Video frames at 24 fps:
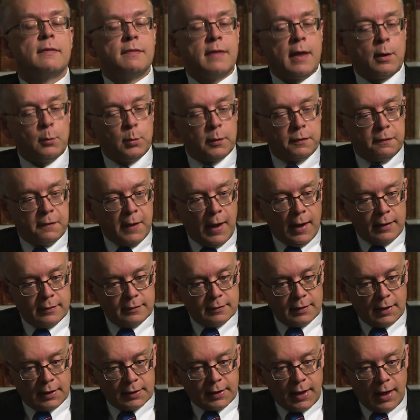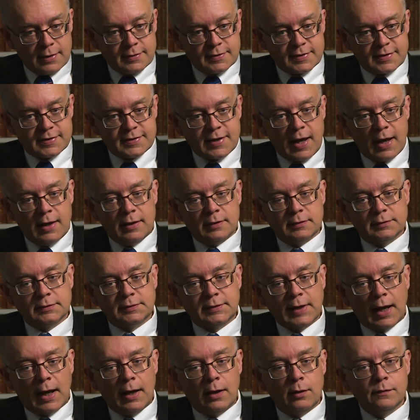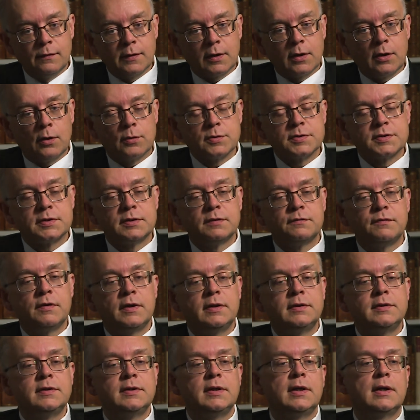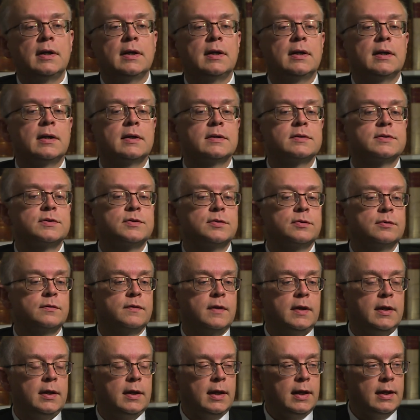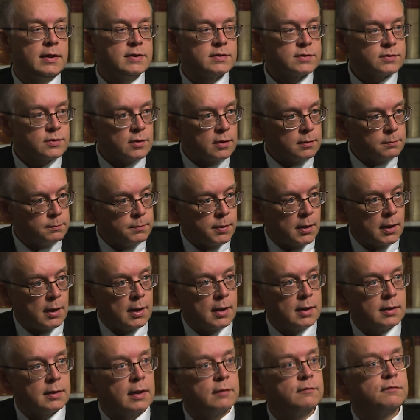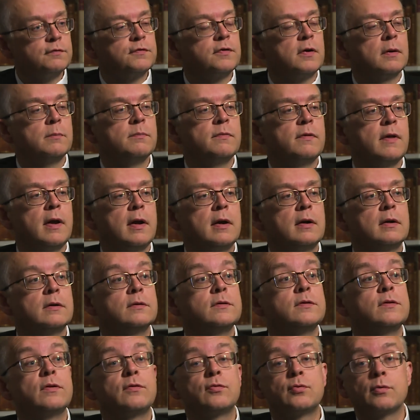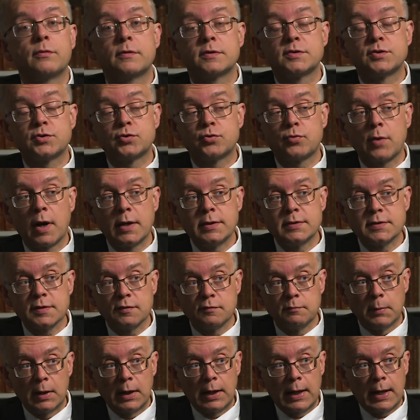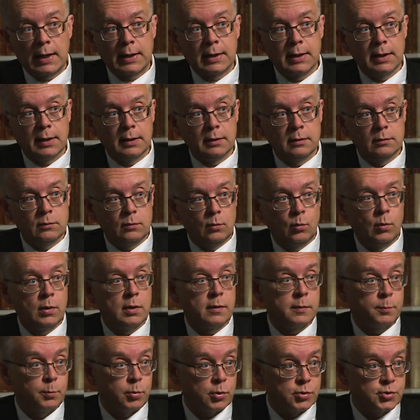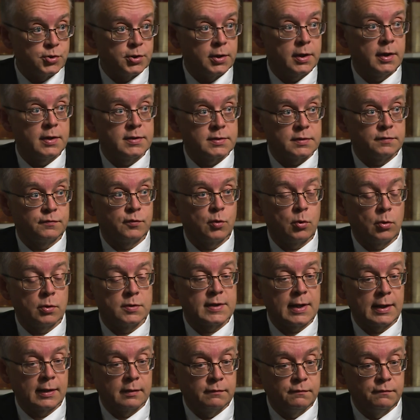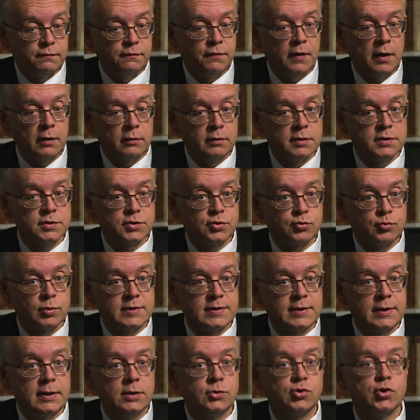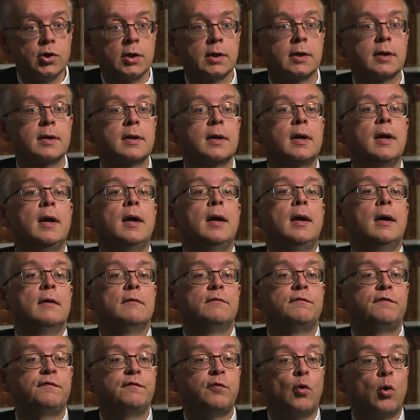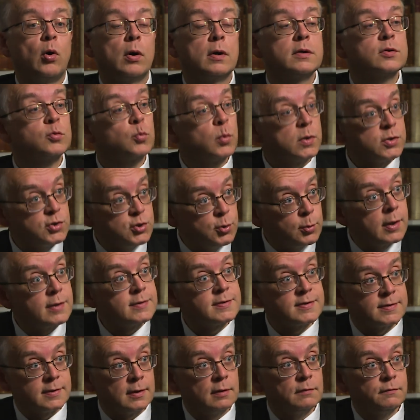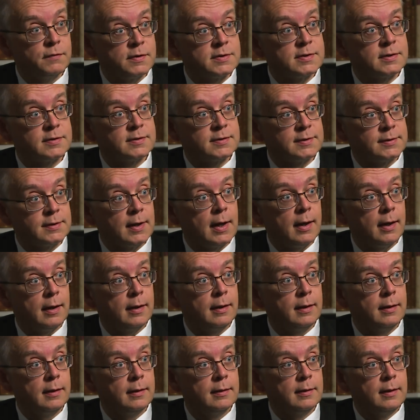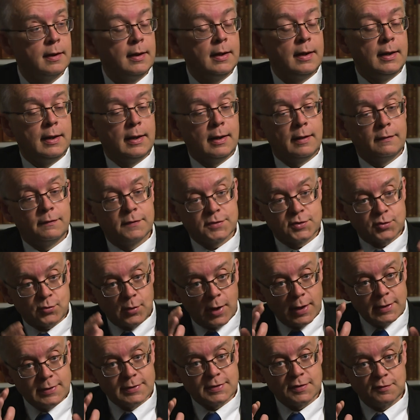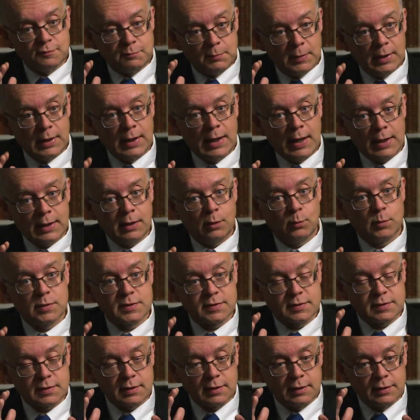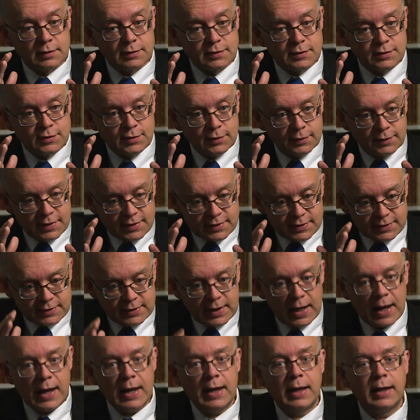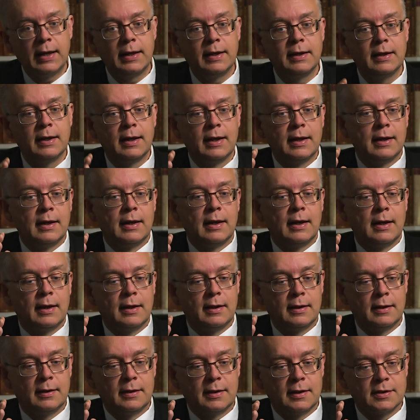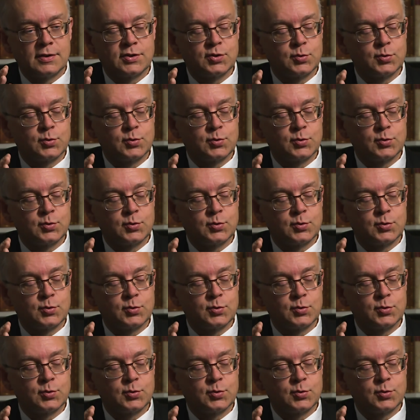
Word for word: They would then again sail down the coast of India to the eastern part, from there through the Straits of Malacca, where the Portuguese, of course, had a very strategic fort, which you can still visit today. And the Straits of Malacca was, to this day, uh, a